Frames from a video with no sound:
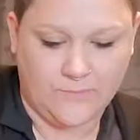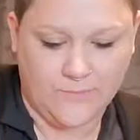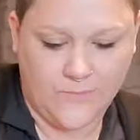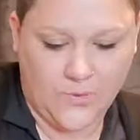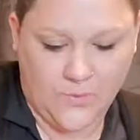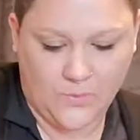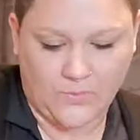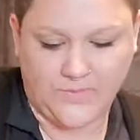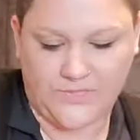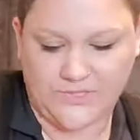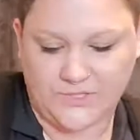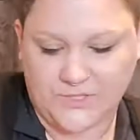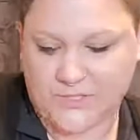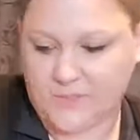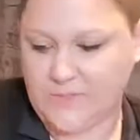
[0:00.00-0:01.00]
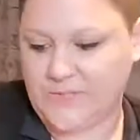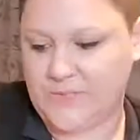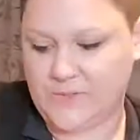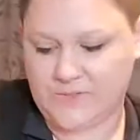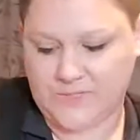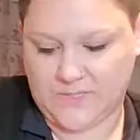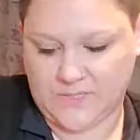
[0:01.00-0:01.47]
mold that you're
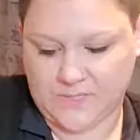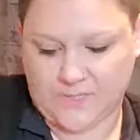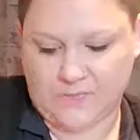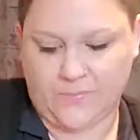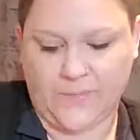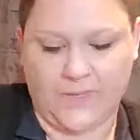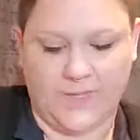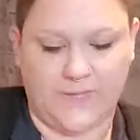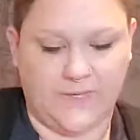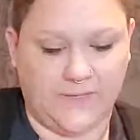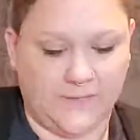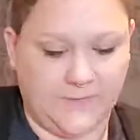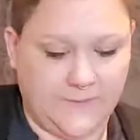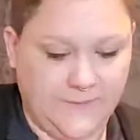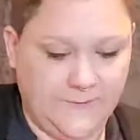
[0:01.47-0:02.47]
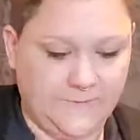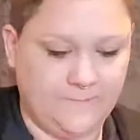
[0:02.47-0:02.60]
using, or your pan.